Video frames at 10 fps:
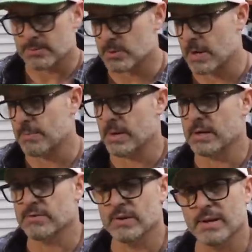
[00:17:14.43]
subscribe
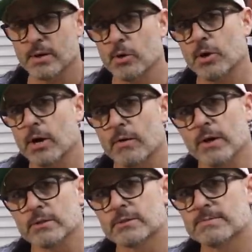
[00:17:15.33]
button if you like old hot
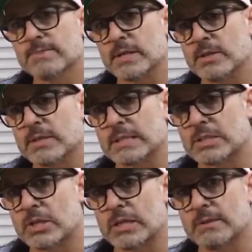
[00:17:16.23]
rods and you dig
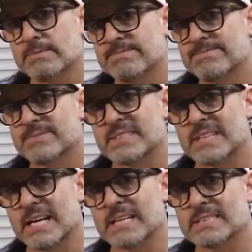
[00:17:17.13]
the channel. See
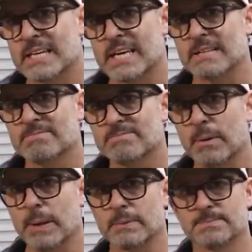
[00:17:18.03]
you guys. Take care.
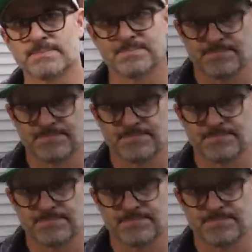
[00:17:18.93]
Bye-bye.